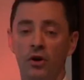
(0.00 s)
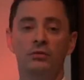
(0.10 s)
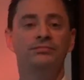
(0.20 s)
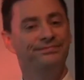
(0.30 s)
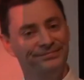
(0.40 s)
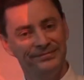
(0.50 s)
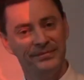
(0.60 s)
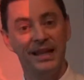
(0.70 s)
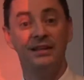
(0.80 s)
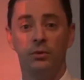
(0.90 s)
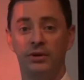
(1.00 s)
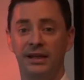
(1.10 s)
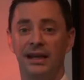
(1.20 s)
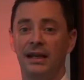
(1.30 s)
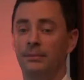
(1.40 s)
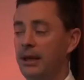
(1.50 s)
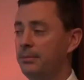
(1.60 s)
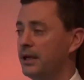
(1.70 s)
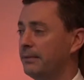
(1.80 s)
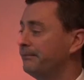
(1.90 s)
wrong, that's what can end up
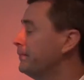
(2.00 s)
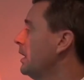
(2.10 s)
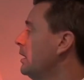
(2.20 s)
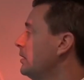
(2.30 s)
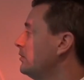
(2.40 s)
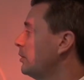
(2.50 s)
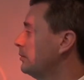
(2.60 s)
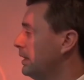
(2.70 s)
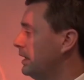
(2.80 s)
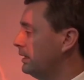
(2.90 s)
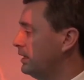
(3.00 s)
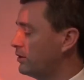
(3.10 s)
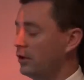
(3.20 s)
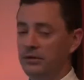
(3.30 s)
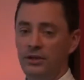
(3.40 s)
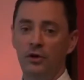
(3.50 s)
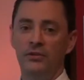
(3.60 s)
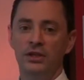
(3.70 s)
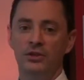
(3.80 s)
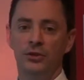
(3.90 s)
happening. So let's
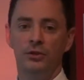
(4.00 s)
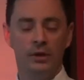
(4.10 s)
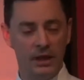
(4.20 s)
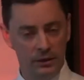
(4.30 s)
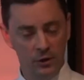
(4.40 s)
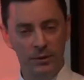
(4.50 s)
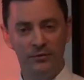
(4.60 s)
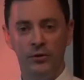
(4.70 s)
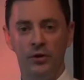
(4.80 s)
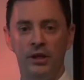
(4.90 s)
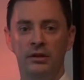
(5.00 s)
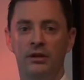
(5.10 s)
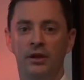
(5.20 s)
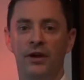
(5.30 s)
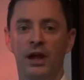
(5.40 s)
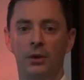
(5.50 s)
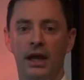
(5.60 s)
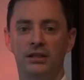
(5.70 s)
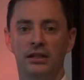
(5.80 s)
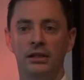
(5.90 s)
delve into it a little bit further of how we
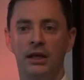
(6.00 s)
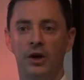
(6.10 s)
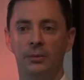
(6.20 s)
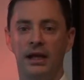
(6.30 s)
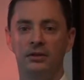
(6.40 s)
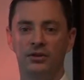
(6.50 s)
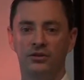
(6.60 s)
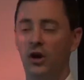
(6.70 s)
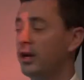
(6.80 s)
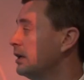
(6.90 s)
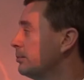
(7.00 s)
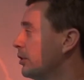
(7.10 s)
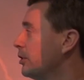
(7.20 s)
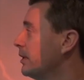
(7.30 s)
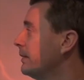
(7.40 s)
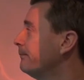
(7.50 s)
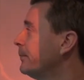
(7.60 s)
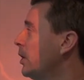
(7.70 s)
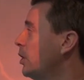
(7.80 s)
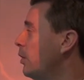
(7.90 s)
actually go about designing a program.
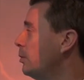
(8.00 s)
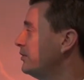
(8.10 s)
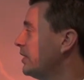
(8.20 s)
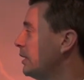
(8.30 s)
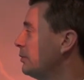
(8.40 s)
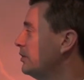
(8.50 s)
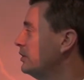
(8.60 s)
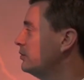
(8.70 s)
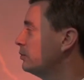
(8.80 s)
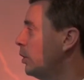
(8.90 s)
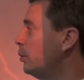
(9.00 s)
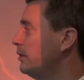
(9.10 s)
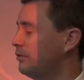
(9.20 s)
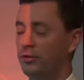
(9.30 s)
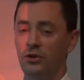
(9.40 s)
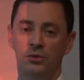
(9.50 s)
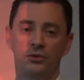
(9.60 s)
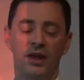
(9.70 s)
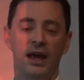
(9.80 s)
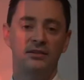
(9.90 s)
What we start with is what we refer to
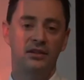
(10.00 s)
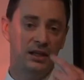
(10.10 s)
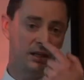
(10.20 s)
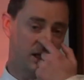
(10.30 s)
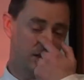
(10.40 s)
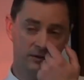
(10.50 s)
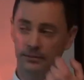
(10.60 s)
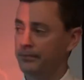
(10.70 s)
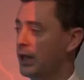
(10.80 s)
as the hazard index.